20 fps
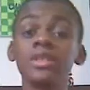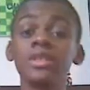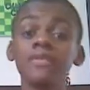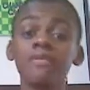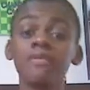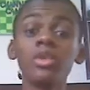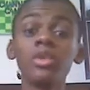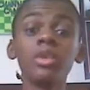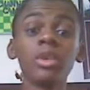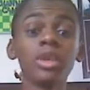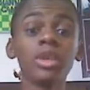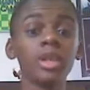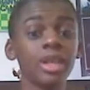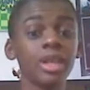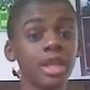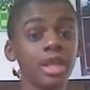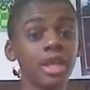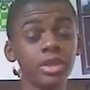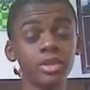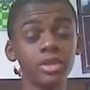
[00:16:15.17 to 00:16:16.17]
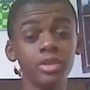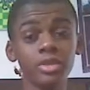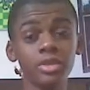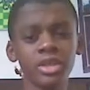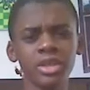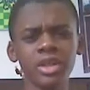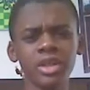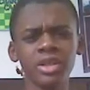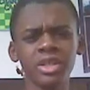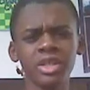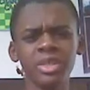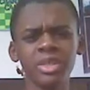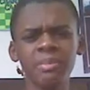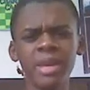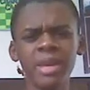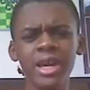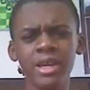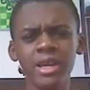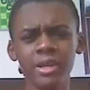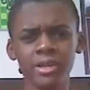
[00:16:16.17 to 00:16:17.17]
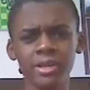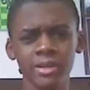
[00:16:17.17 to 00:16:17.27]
4, they introduced Scarlet Spider,